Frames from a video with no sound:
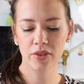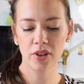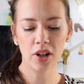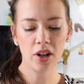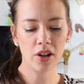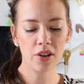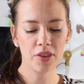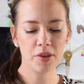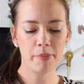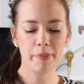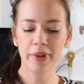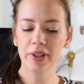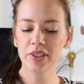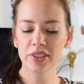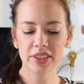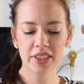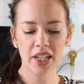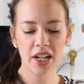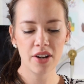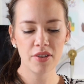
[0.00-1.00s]
all the
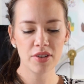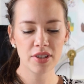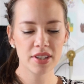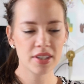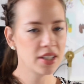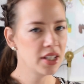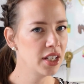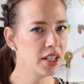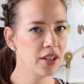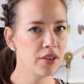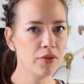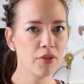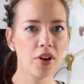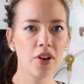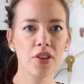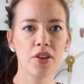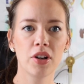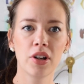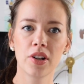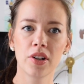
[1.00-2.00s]
bills that I receive, all
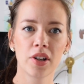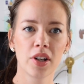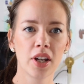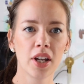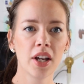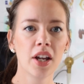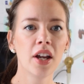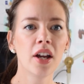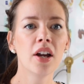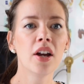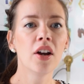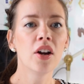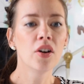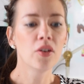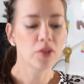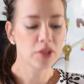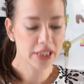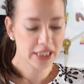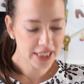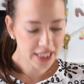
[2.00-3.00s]
the
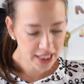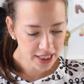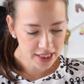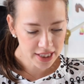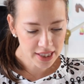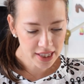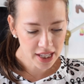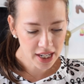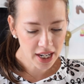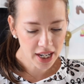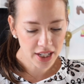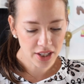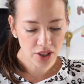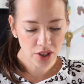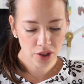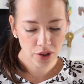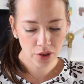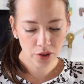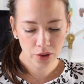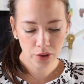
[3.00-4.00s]
receipts that I
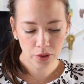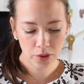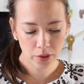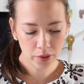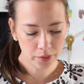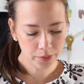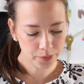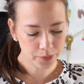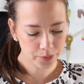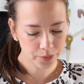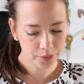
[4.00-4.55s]
do,